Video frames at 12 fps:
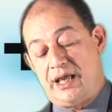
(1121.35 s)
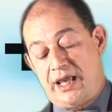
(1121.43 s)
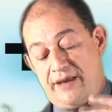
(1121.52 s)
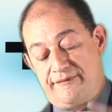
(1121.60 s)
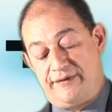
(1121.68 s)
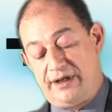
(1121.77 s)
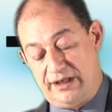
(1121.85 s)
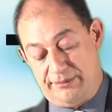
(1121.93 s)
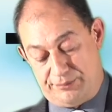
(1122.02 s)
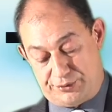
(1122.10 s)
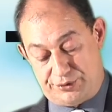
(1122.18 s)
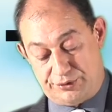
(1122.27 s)
it will
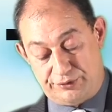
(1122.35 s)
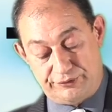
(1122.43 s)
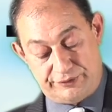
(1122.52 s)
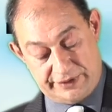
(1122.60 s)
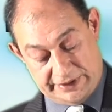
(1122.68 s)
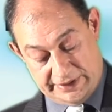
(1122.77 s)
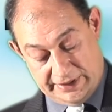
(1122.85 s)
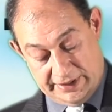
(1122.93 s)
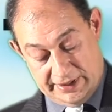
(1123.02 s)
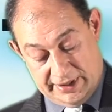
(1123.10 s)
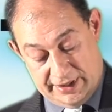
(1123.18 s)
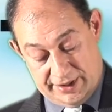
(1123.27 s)
improve
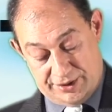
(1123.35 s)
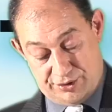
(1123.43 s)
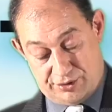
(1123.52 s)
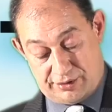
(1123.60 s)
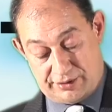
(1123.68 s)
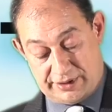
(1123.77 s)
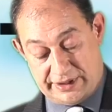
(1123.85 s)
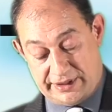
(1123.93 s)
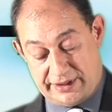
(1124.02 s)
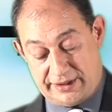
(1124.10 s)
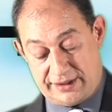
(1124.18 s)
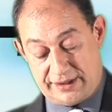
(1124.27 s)
your
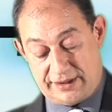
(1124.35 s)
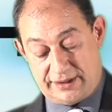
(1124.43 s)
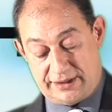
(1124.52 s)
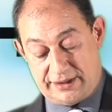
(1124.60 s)
uh,